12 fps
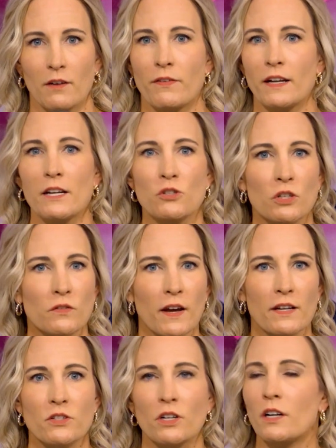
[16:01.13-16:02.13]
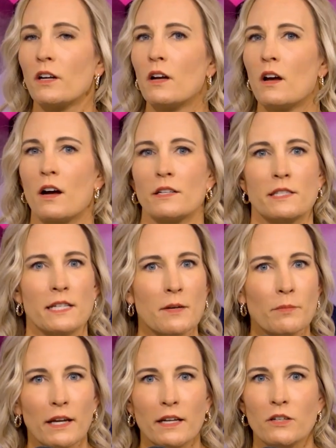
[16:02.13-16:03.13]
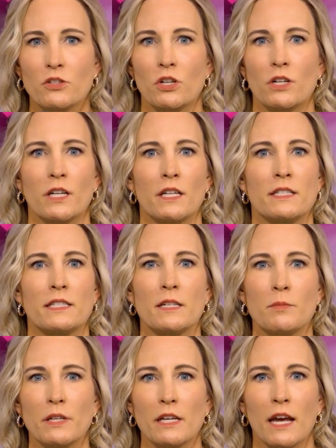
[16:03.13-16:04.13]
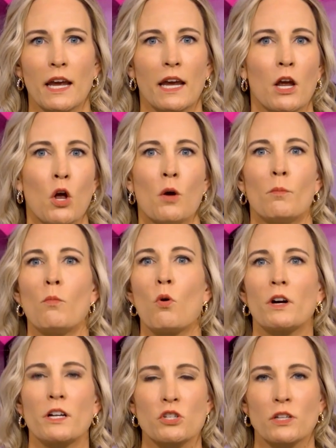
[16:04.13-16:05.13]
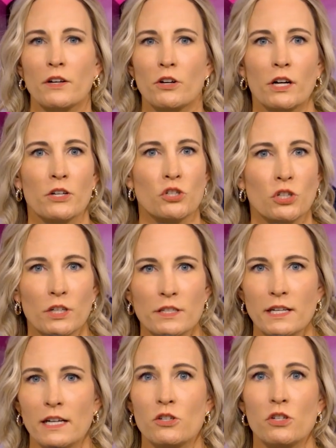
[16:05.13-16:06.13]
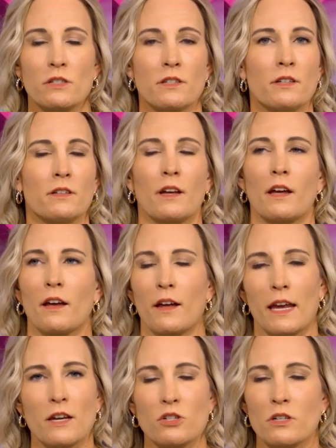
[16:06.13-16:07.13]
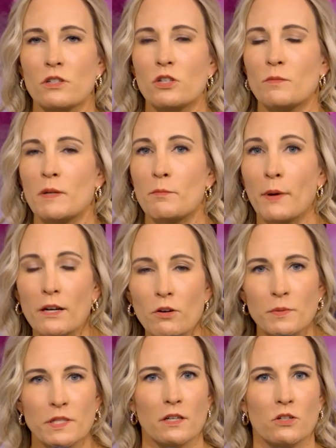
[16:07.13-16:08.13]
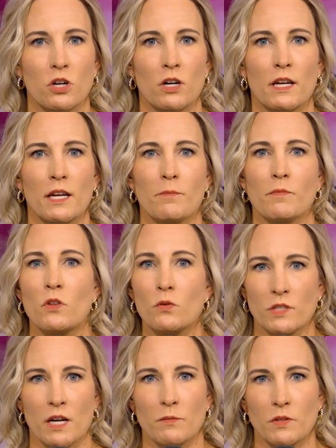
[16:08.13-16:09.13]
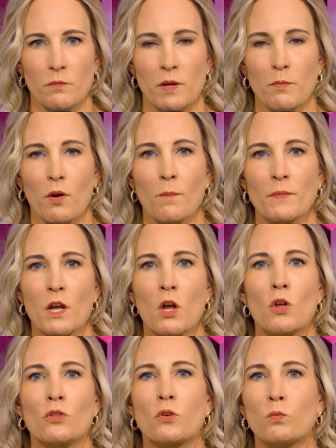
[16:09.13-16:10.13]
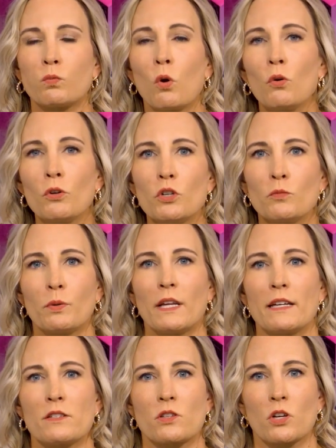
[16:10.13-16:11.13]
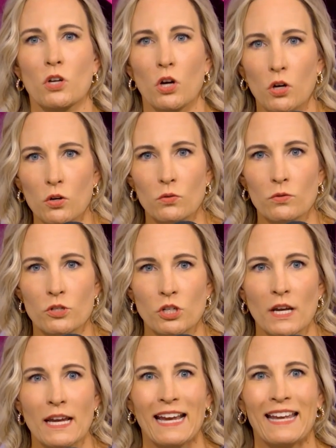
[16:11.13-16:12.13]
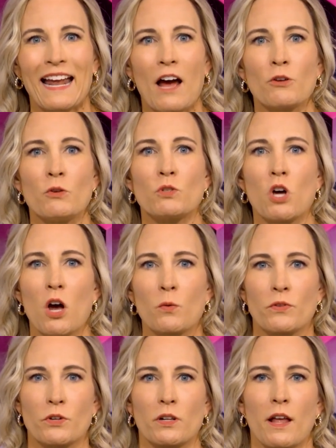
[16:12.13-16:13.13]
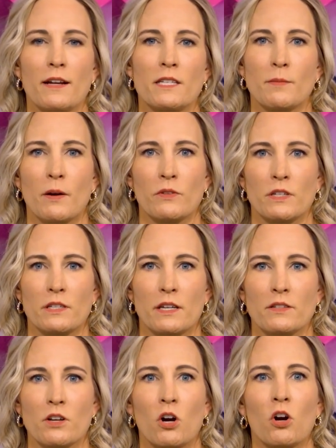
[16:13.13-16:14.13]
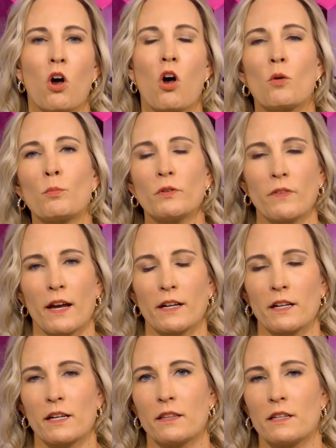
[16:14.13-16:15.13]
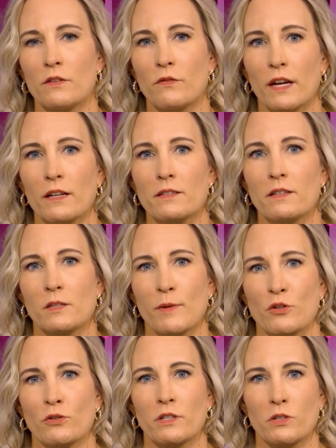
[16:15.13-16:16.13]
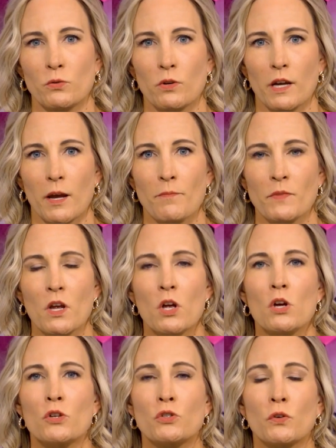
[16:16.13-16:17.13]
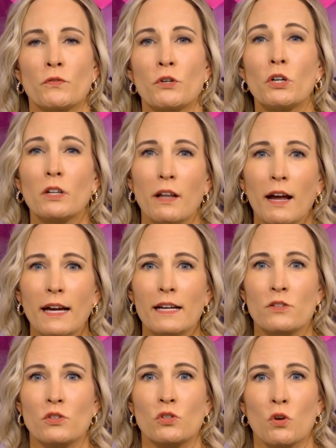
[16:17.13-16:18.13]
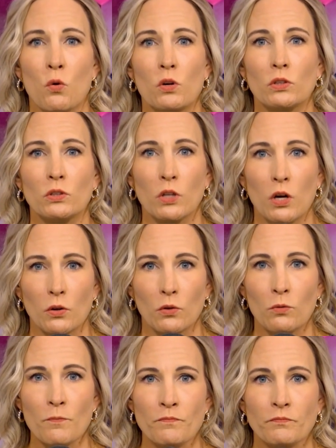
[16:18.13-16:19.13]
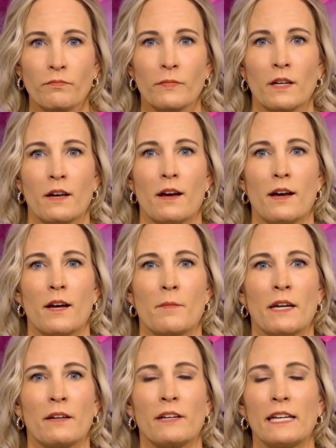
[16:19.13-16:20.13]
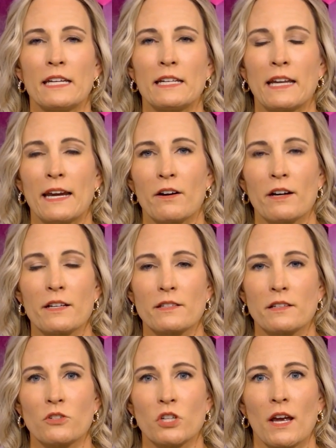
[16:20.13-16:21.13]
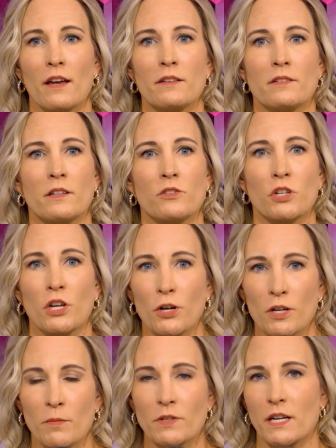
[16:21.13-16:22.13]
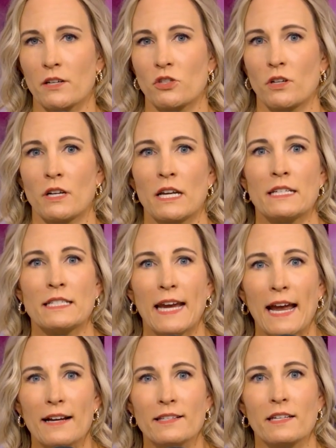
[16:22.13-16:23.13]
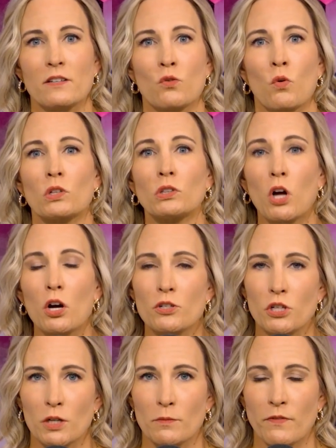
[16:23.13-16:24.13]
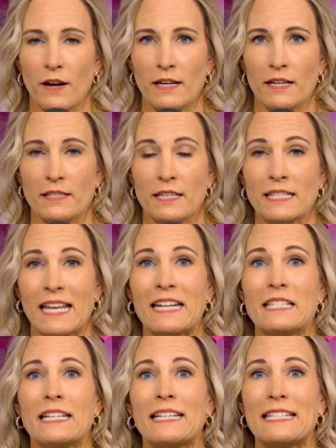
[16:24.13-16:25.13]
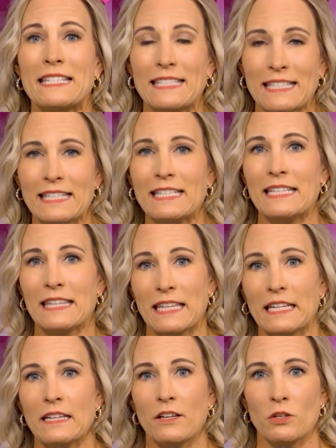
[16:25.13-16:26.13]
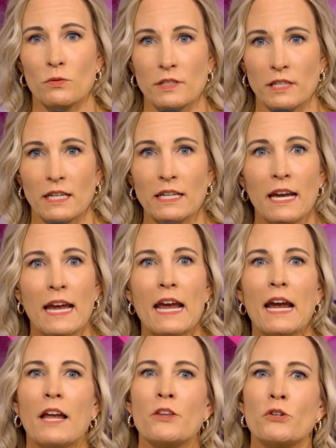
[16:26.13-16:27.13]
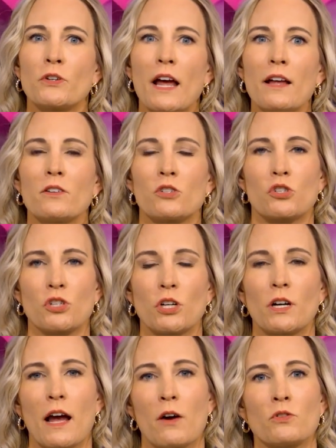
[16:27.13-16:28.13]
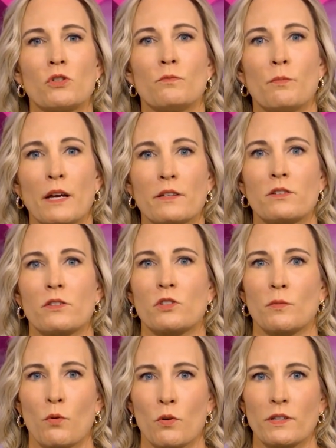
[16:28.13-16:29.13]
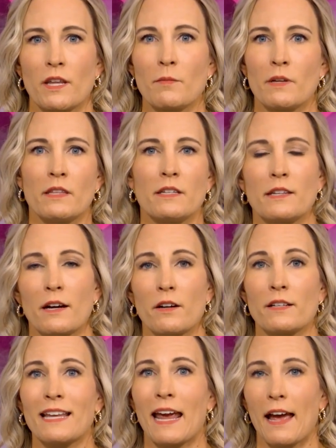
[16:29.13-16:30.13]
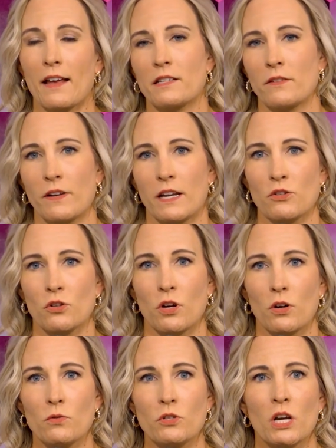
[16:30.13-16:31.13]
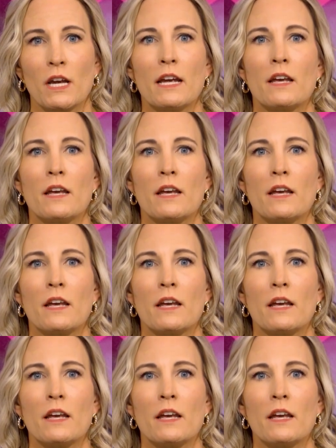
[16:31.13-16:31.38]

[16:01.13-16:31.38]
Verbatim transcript: a financial advisor, estate planning attorney, CPA, mortgage lender, insurance agent, bankruptcy attorney, those types of people. The role you play as the coach and how you talk with your clients about these things are all provided in the advanced specialty toolkit. So if your clients score low, in areas such as security protection, taxes, or long-term finances, and it's a consistent thing that you see, and you're not sure how to best support them in these areas as a financial coach,